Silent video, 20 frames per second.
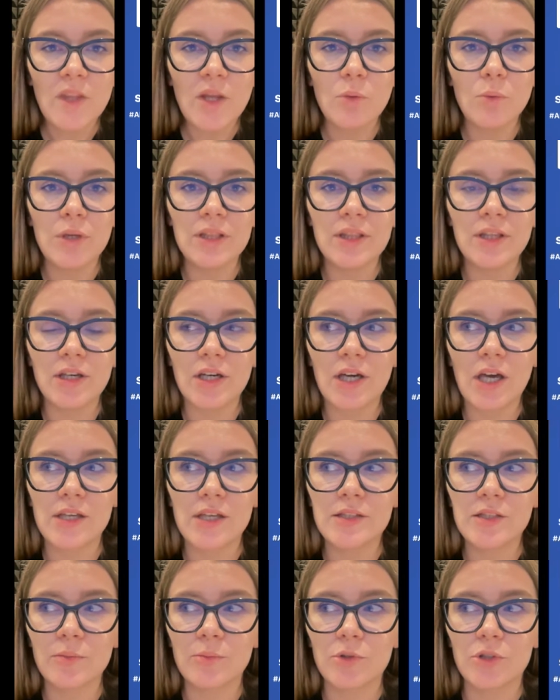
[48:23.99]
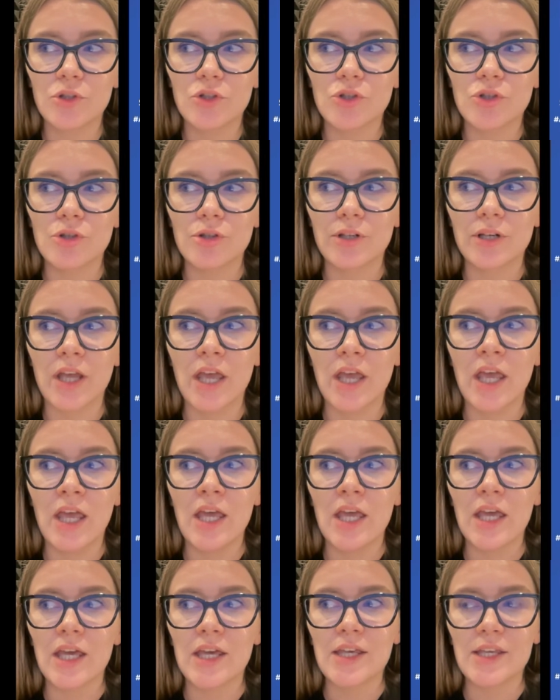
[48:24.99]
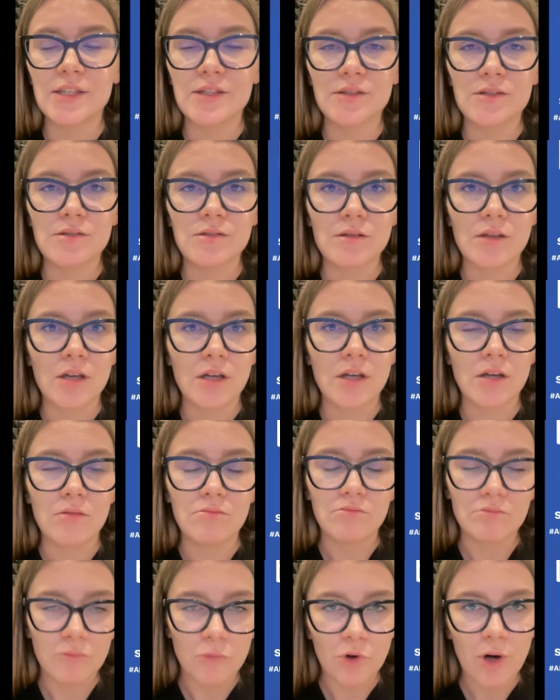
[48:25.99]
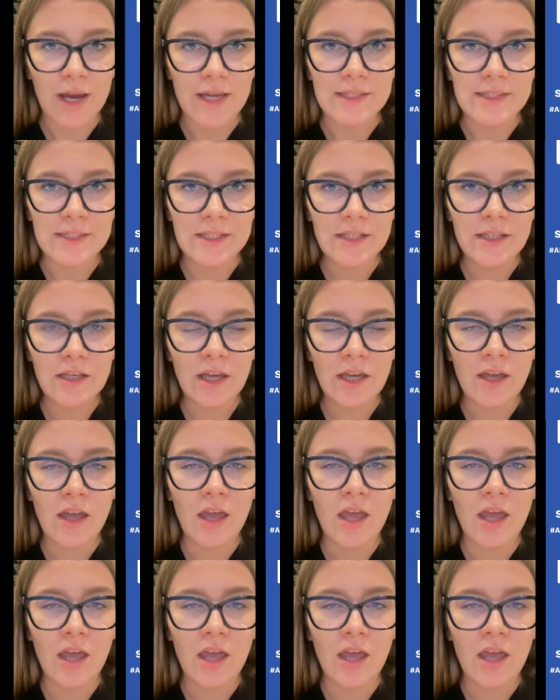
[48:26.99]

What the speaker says: with the customer churn is rising,